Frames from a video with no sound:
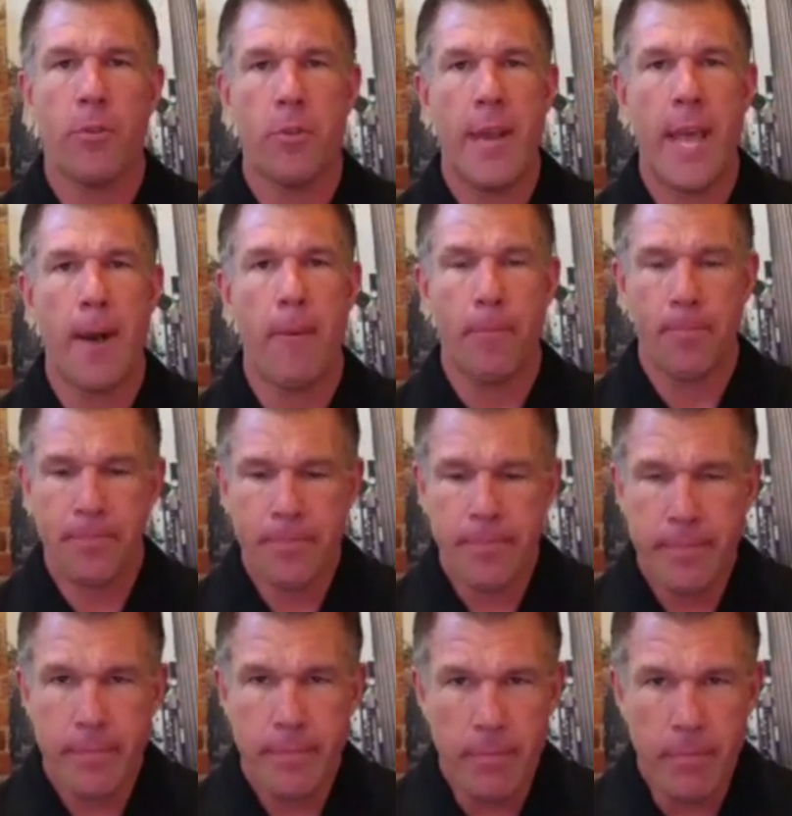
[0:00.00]
So now,
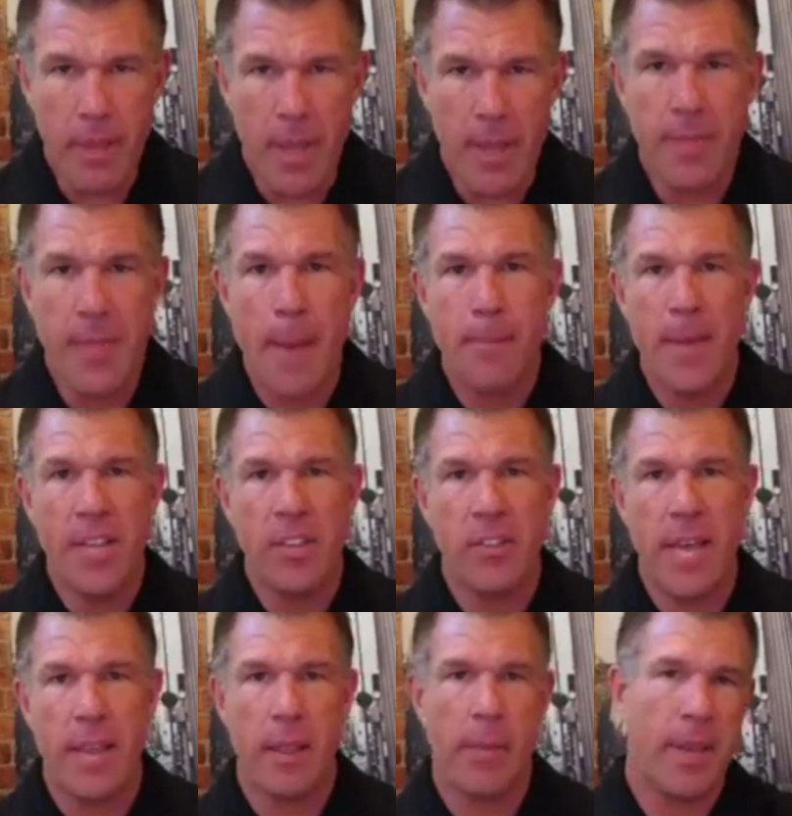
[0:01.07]
that being
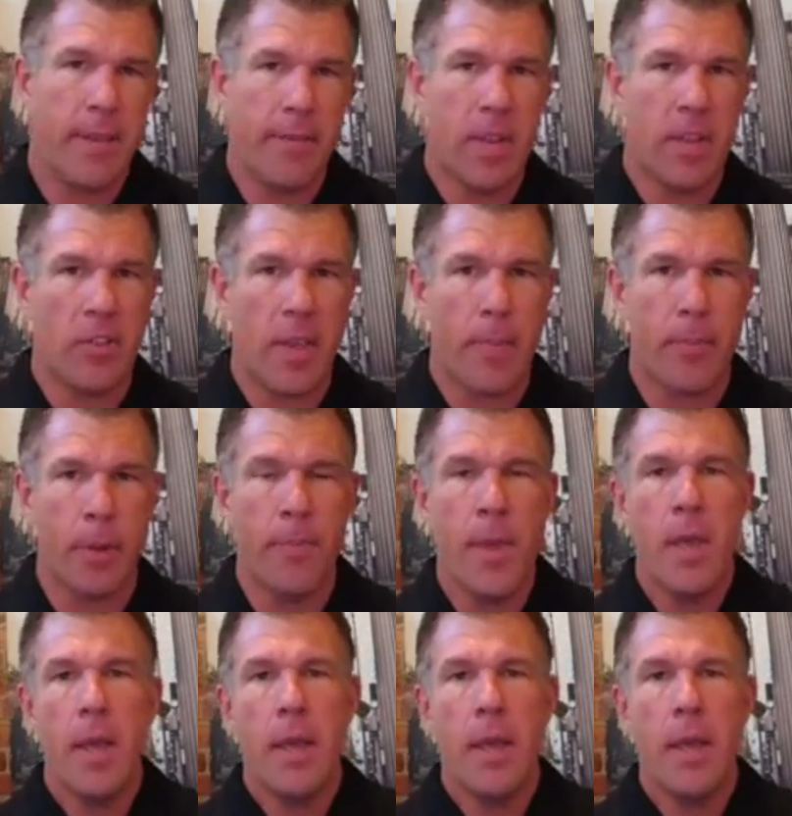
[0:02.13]
said, let me give you an example.